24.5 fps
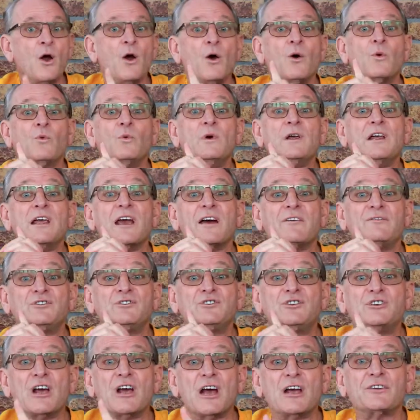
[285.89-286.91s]
we have
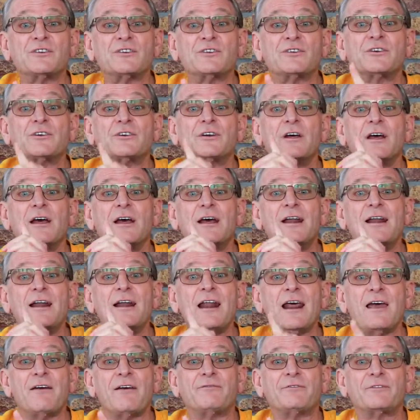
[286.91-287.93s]
just
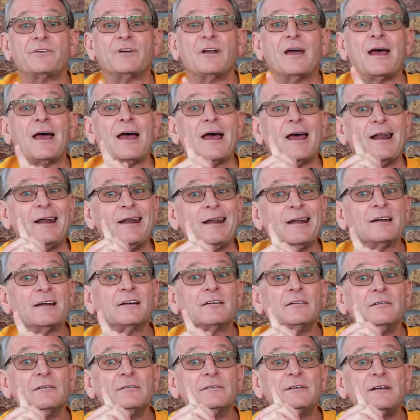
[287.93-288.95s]
left a
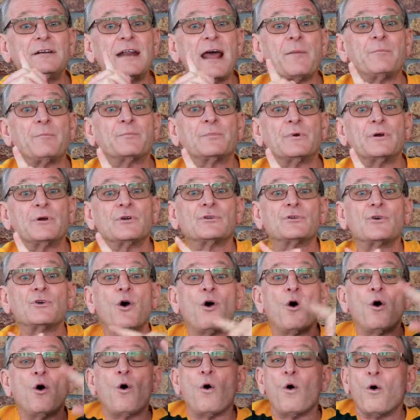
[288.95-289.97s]
little dampness
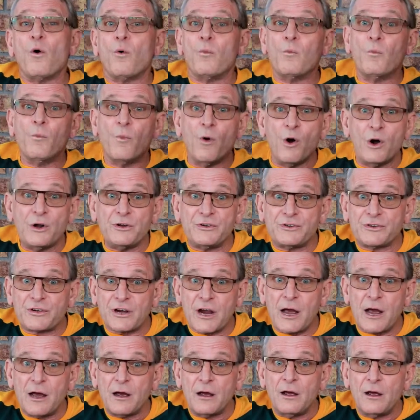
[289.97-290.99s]
or
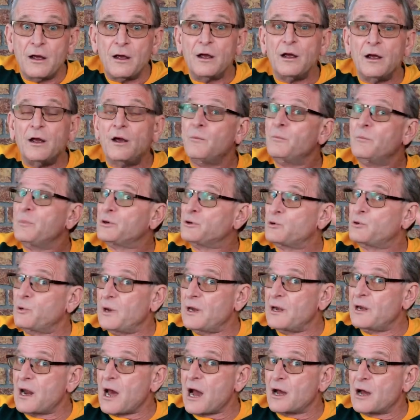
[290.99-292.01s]
moisture
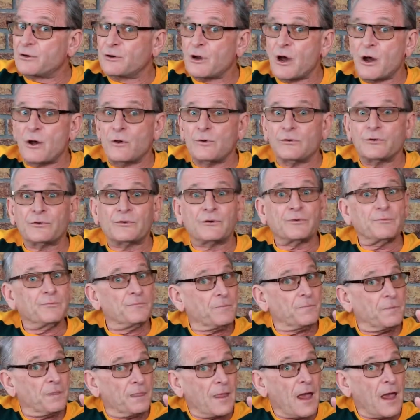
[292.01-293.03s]
between our toes.
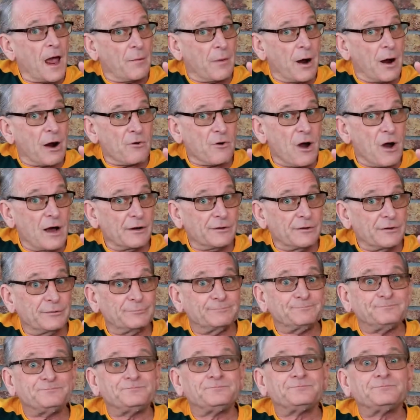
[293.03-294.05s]
Am I right?
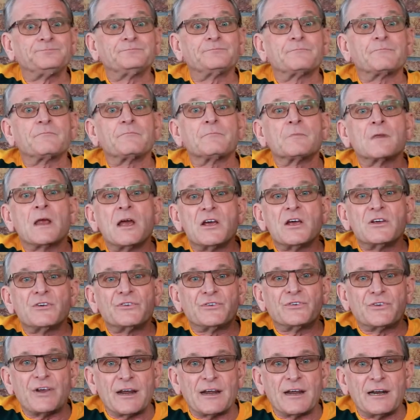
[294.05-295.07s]

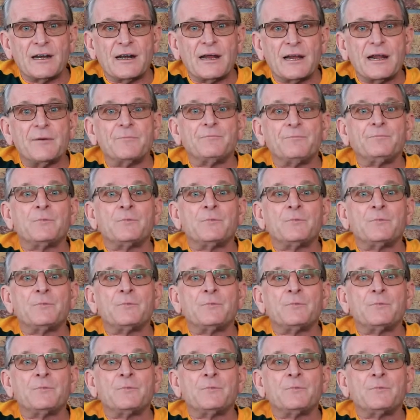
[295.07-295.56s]
Secondly,